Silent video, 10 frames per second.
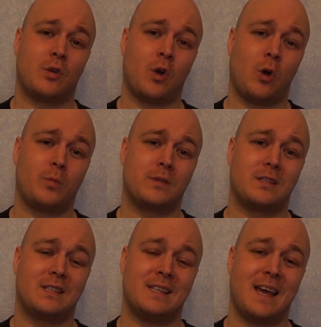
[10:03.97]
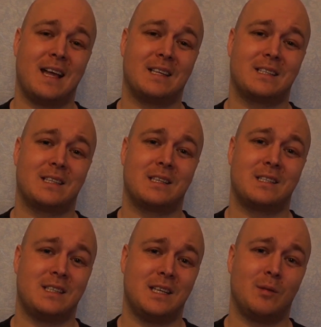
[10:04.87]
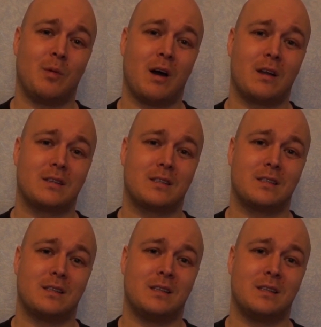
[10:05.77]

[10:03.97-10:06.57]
ropes, nails, steel bars,